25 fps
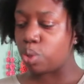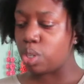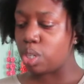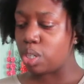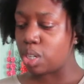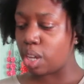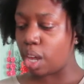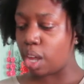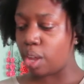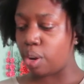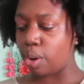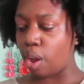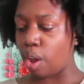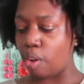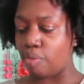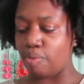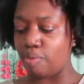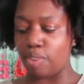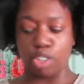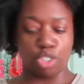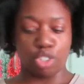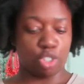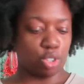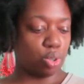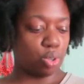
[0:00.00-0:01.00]
it down off my
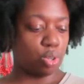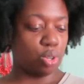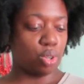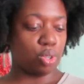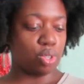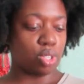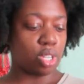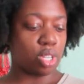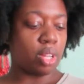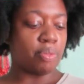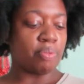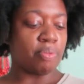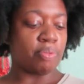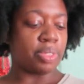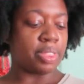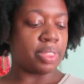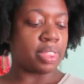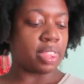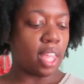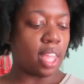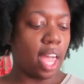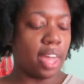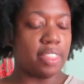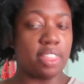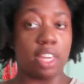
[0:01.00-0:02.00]
shoulders,
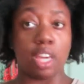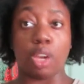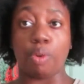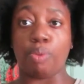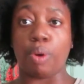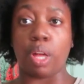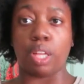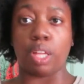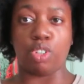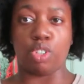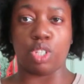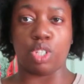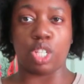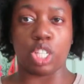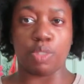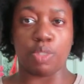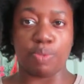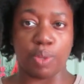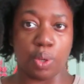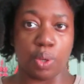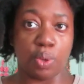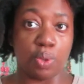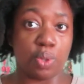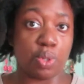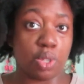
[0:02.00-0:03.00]
I think it probably just
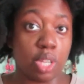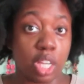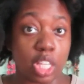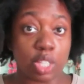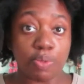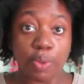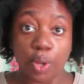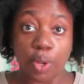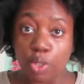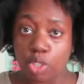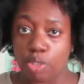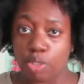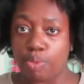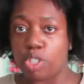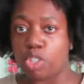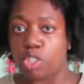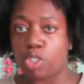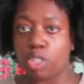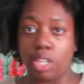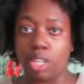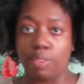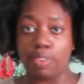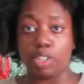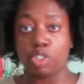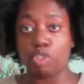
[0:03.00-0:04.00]
expose too much
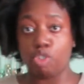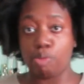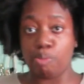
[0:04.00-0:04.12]
cleavage for